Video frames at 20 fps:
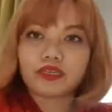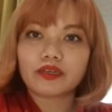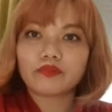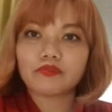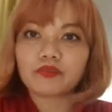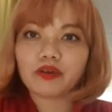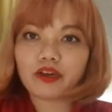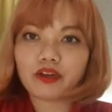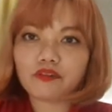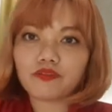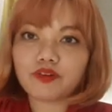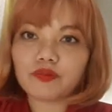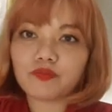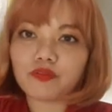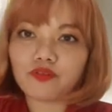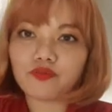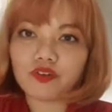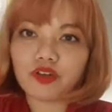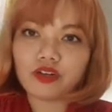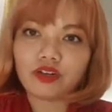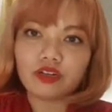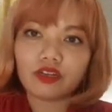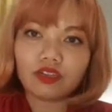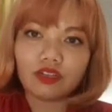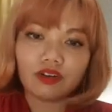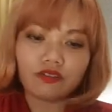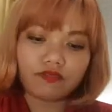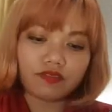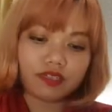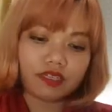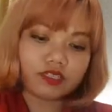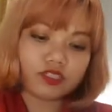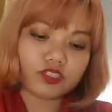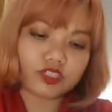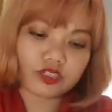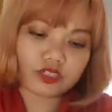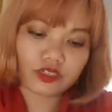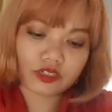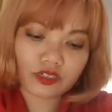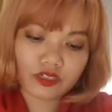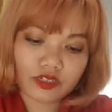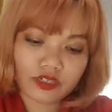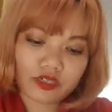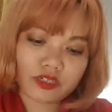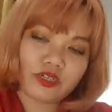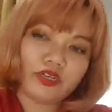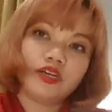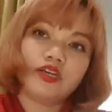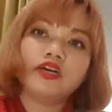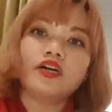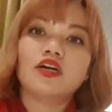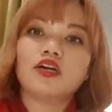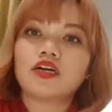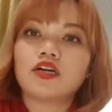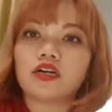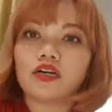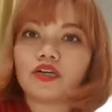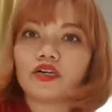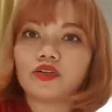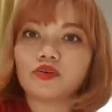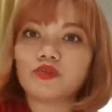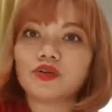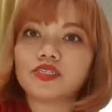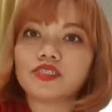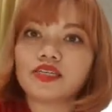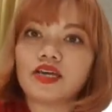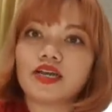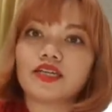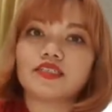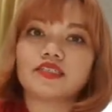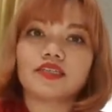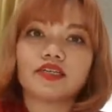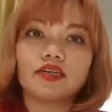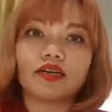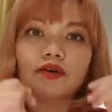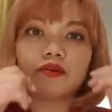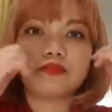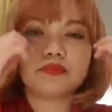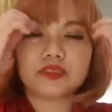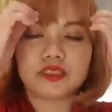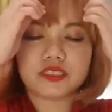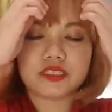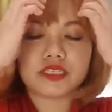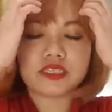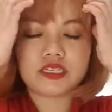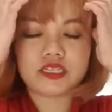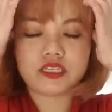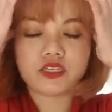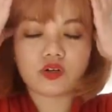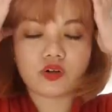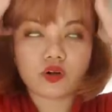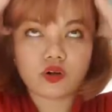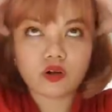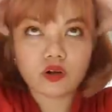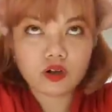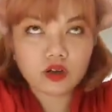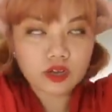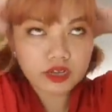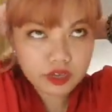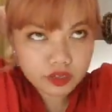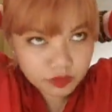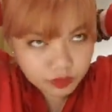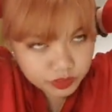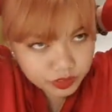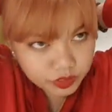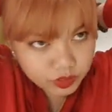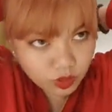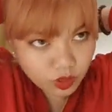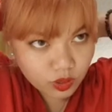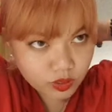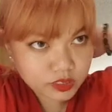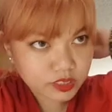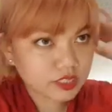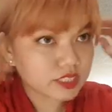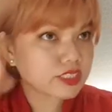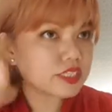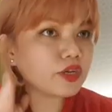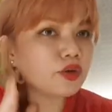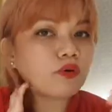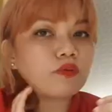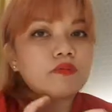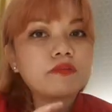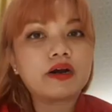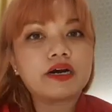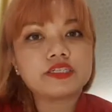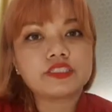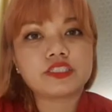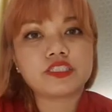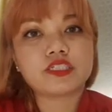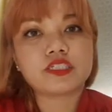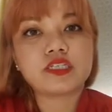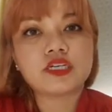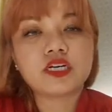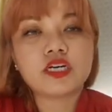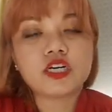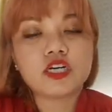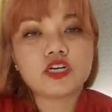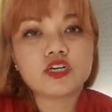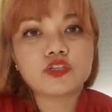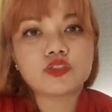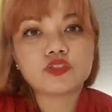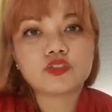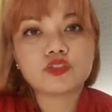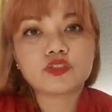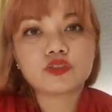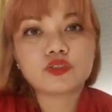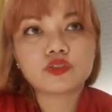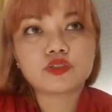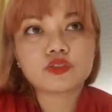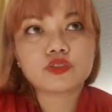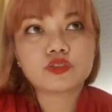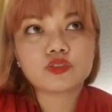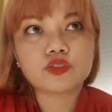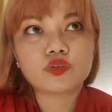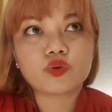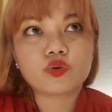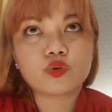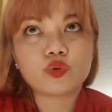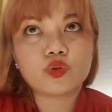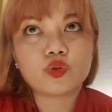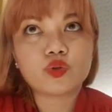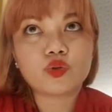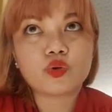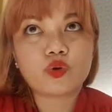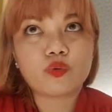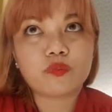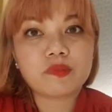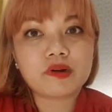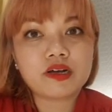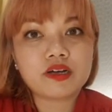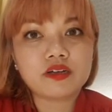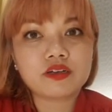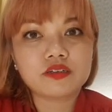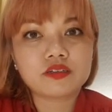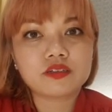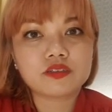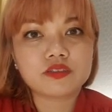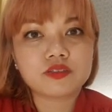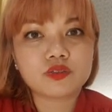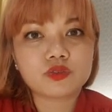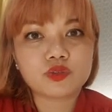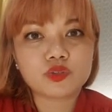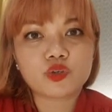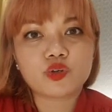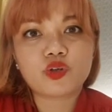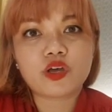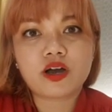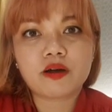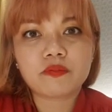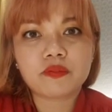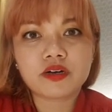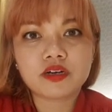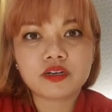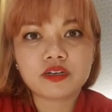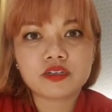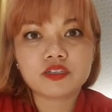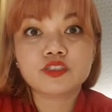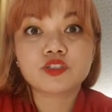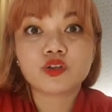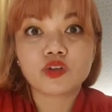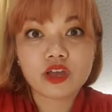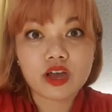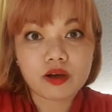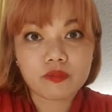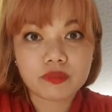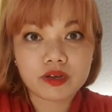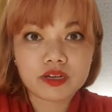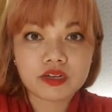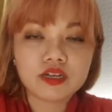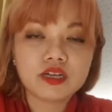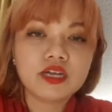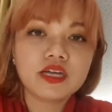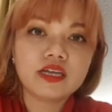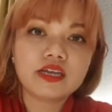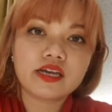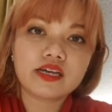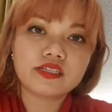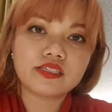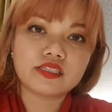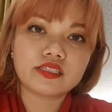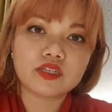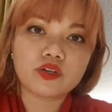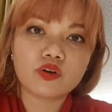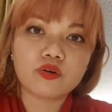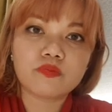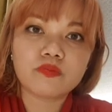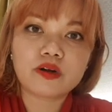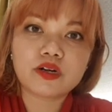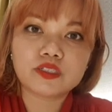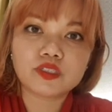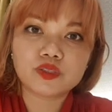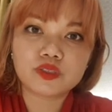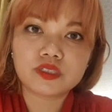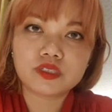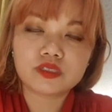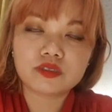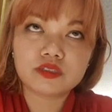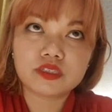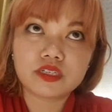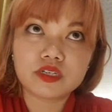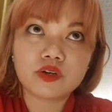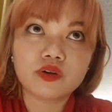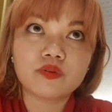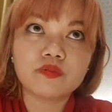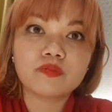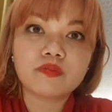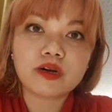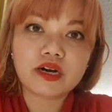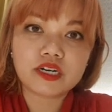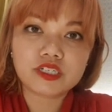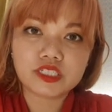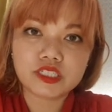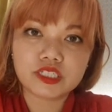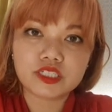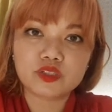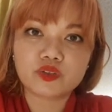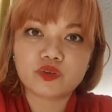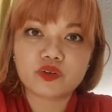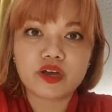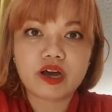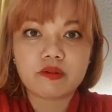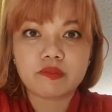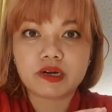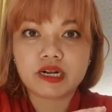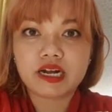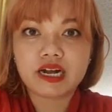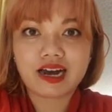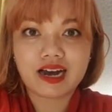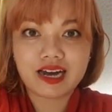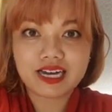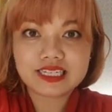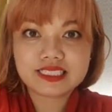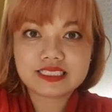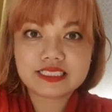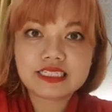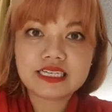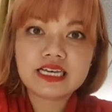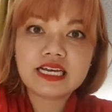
came back from a very lovely dinner. It was at um, Nih it was called the uh, Nihonbashi Toyama, Toyama Toyama. As Nihonbashi Nihonbashi Toyama Kan.